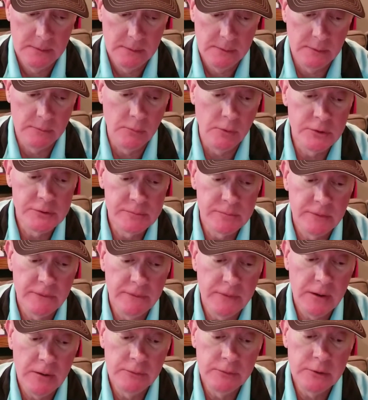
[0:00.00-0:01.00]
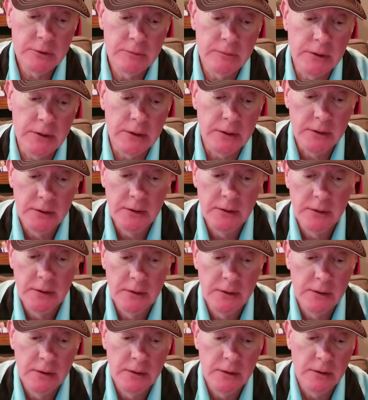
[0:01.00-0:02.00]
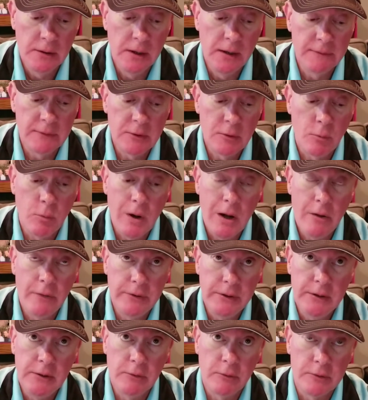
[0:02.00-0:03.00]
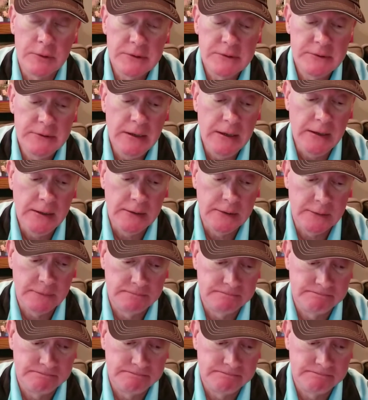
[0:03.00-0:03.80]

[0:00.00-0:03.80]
the most profound degree of a quality or state.